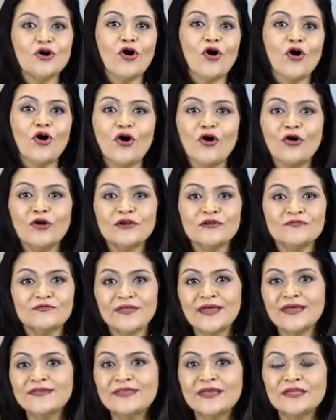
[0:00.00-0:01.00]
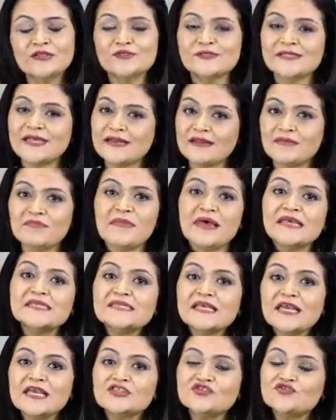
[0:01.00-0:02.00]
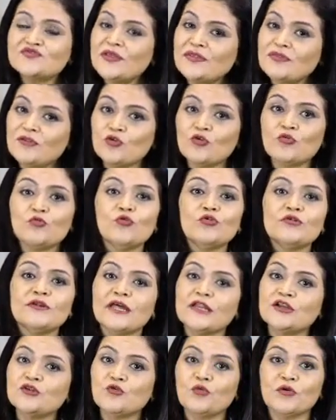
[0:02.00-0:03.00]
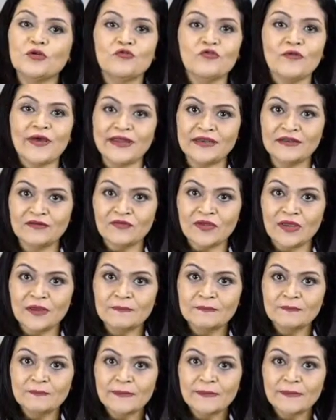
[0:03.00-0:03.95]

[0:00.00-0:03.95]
or if they are there to send a message then the robot can do it right away